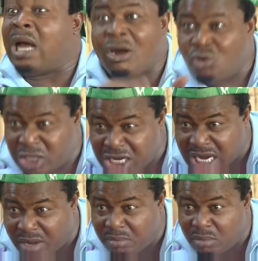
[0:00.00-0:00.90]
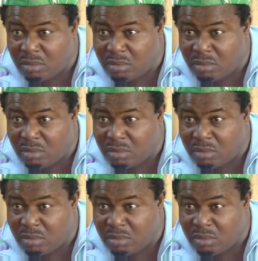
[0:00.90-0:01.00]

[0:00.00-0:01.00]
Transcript: I go change them.